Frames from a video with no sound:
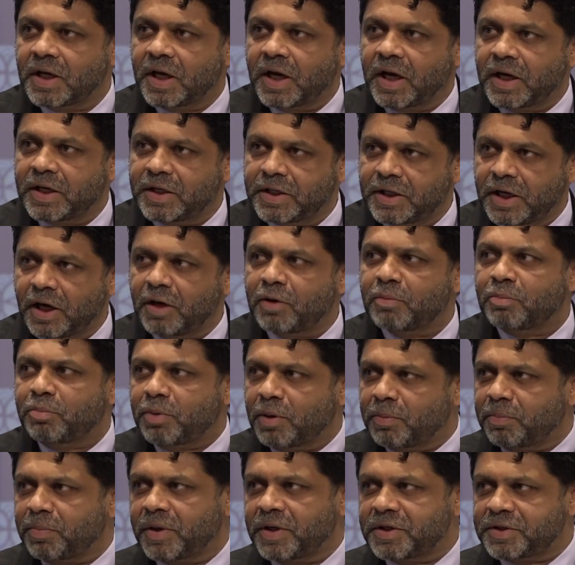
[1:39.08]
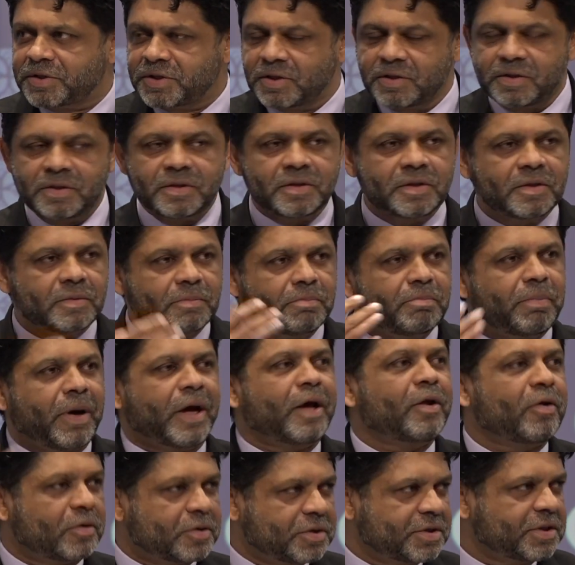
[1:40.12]
A young population
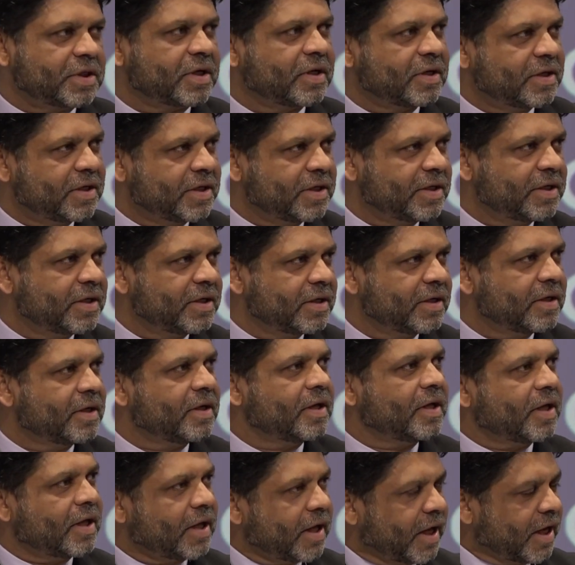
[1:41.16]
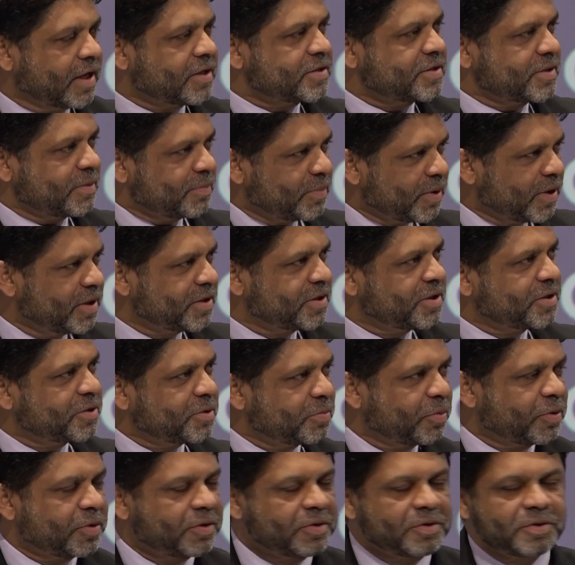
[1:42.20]
biologically has the ability to
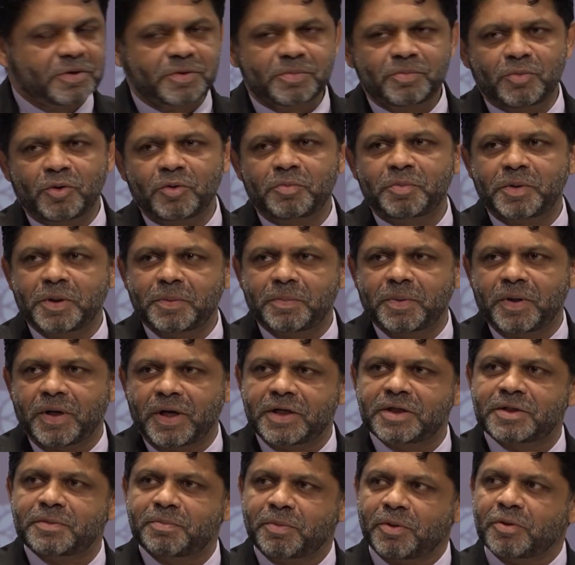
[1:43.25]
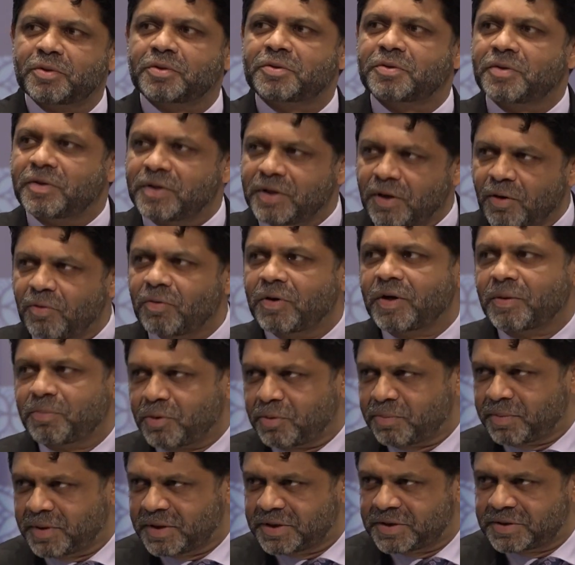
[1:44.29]
produce more people as opposed to an older
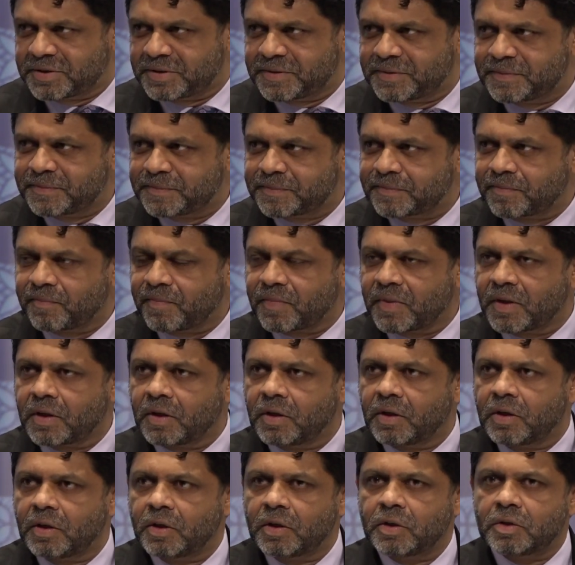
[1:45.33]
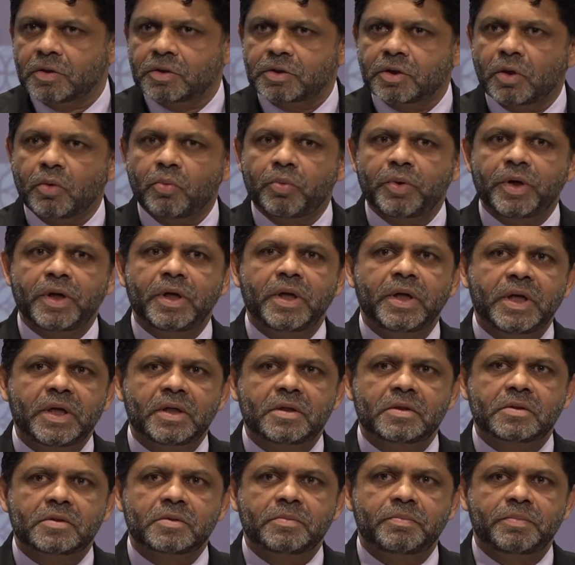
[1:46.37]
population. So we
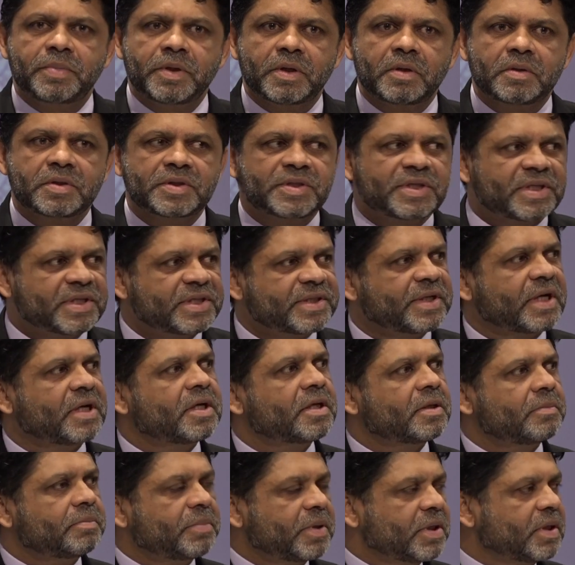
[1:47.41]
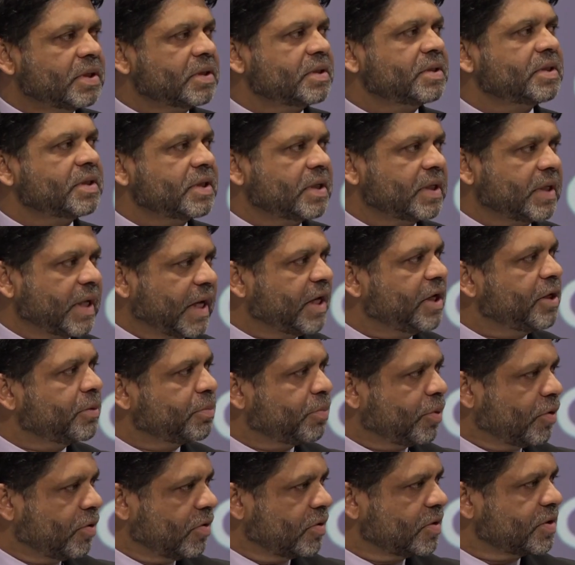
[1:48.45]
need to build sustainability in any
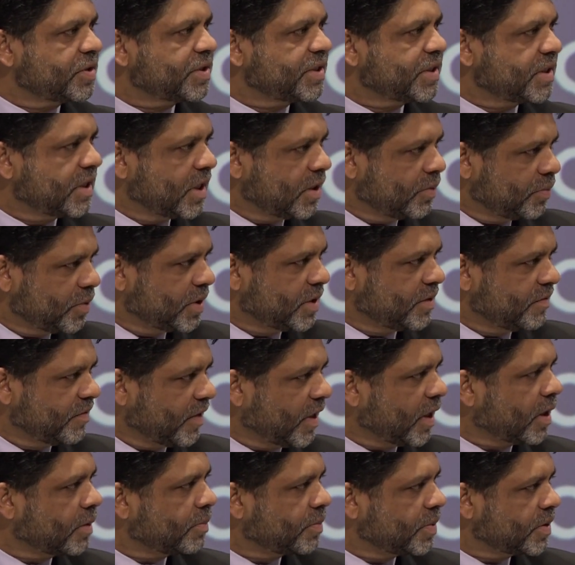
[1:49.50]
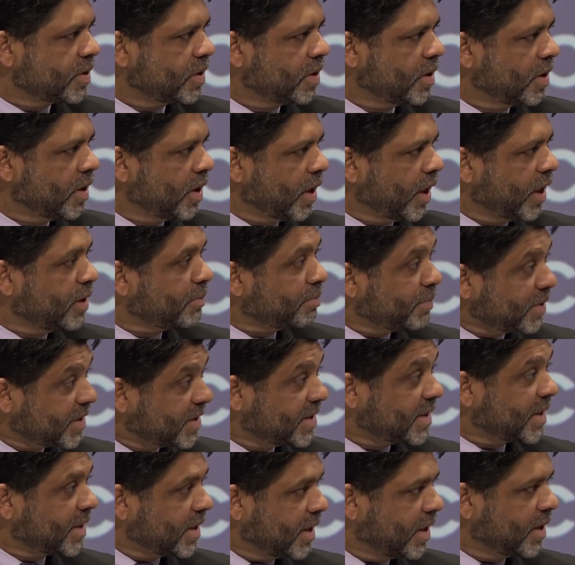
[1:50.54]
policy that we develop, in
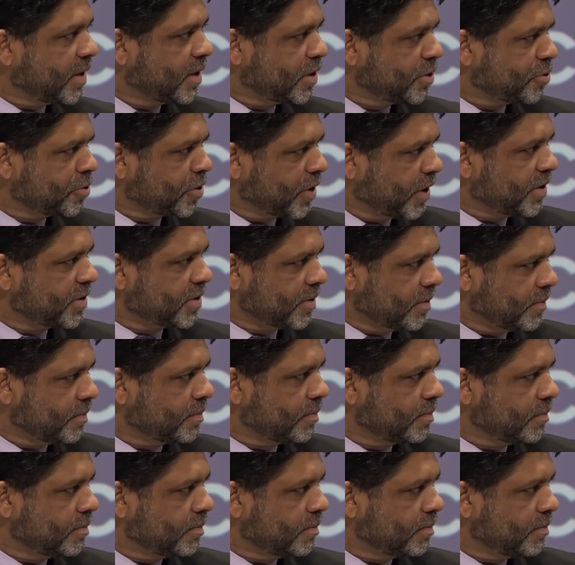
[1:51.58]
particular in education.